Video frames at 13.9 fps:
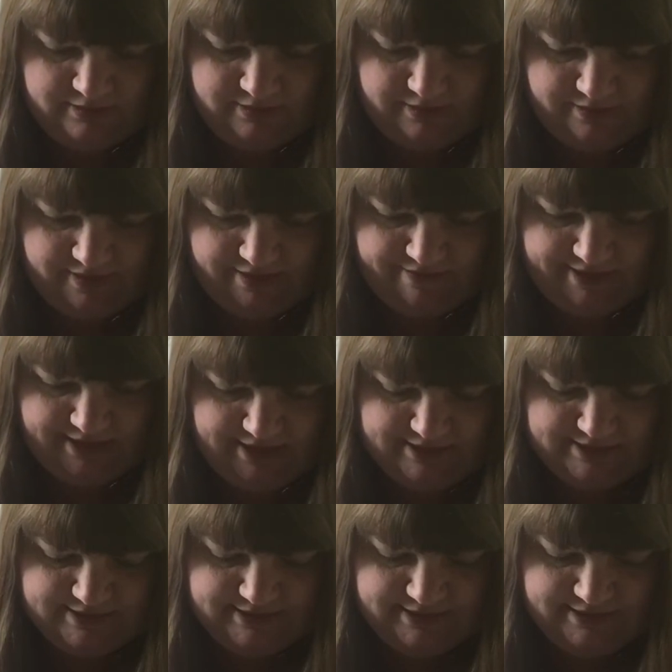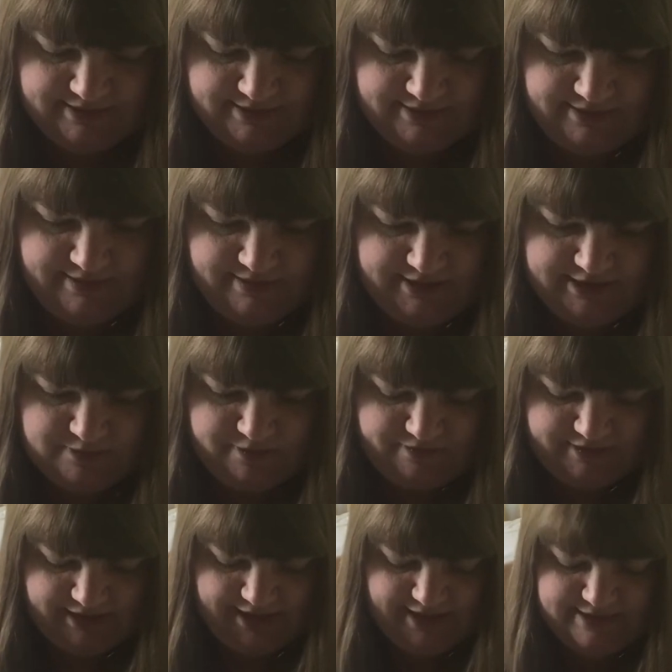Oh, there it is. It's with
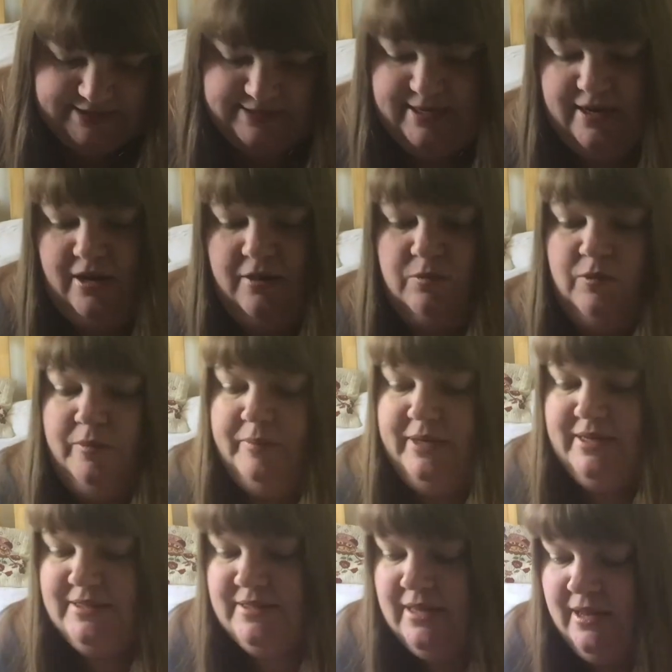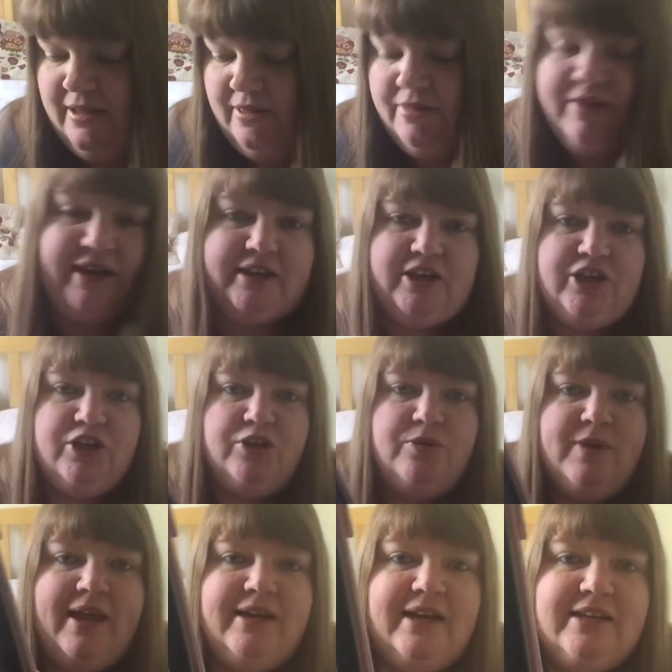the Let's Stay Home one, but it's thank you
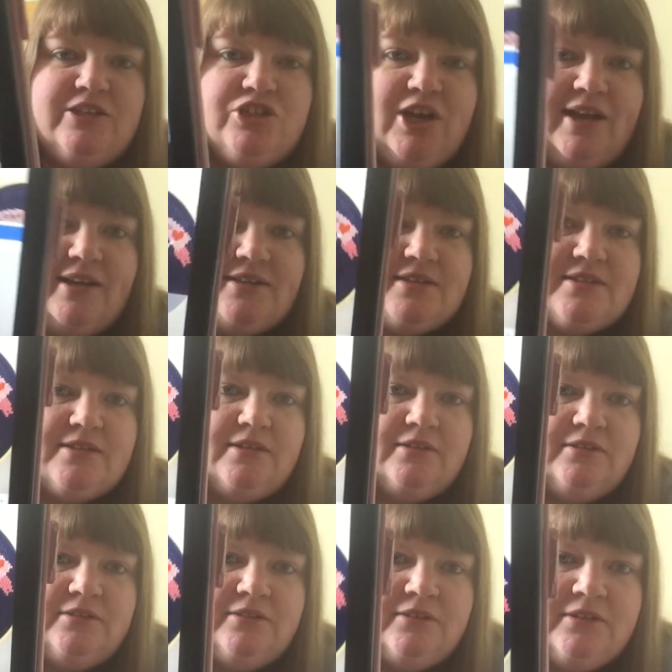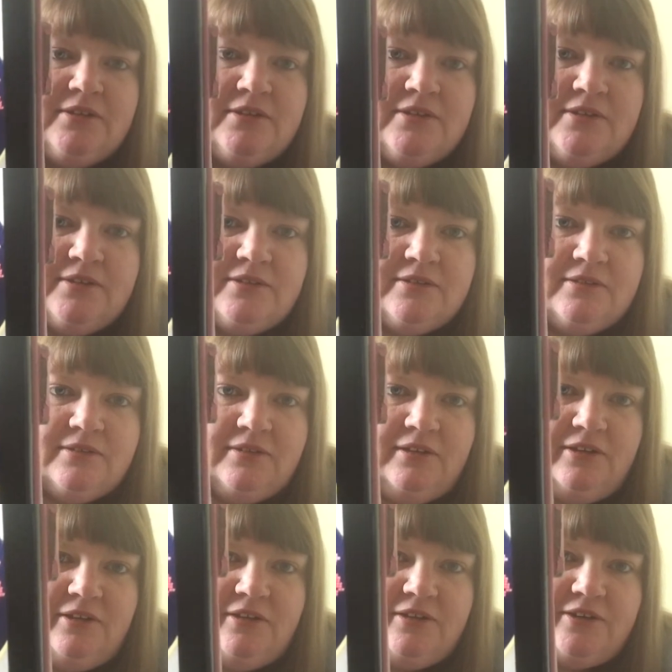NHS.
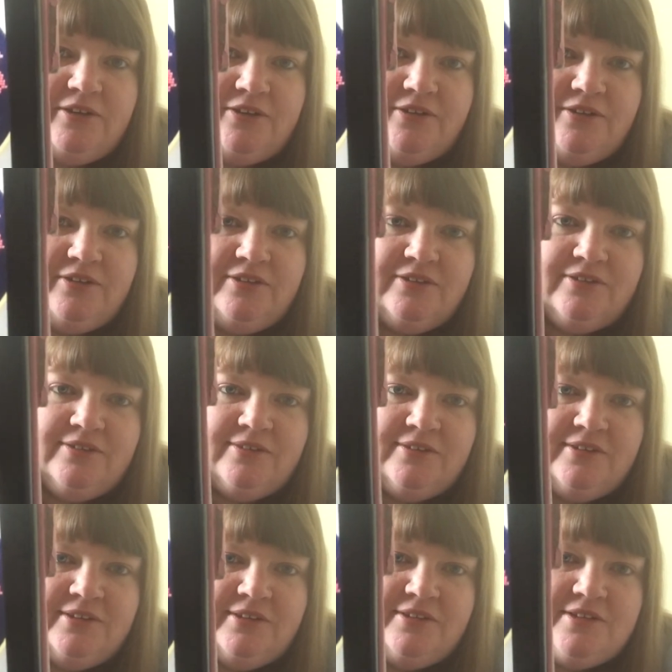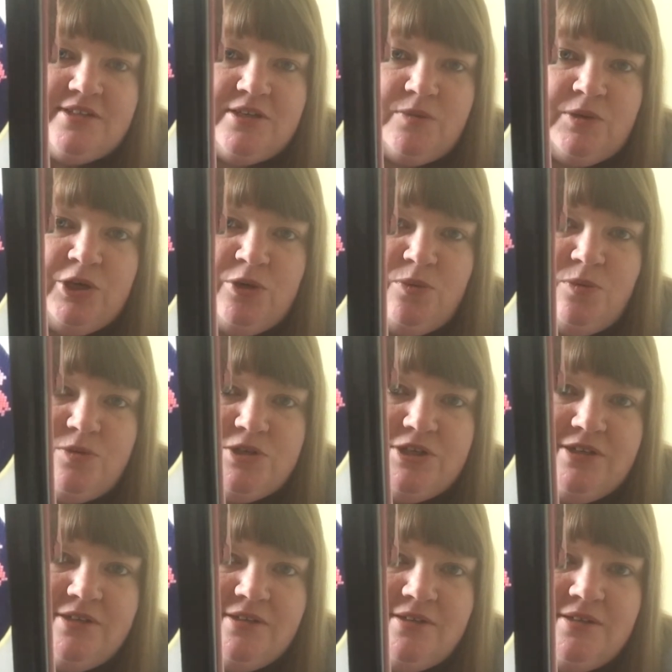Look, so cute.
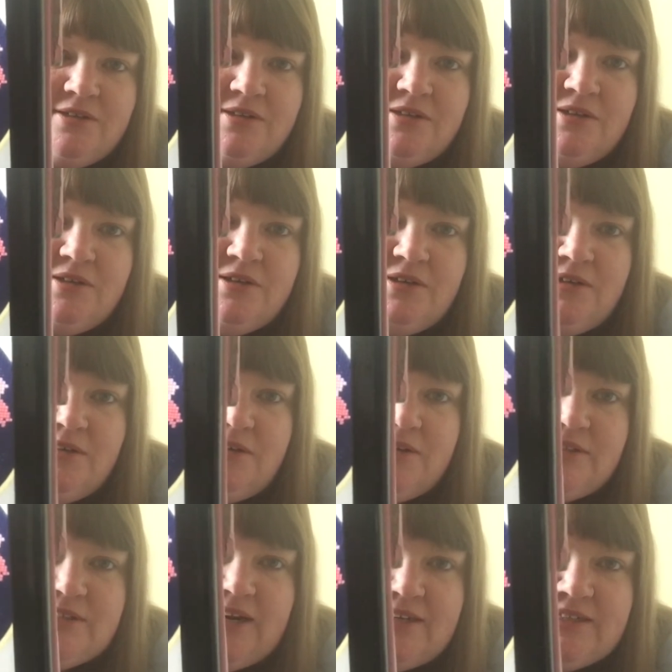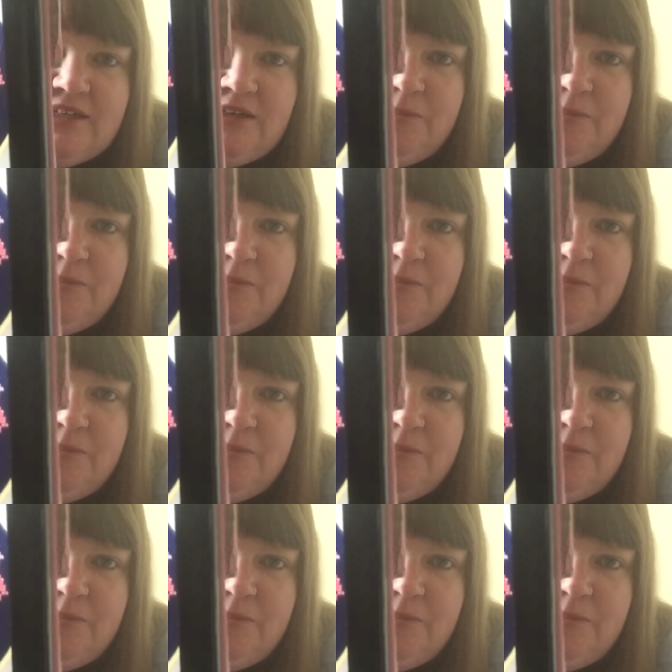So that's going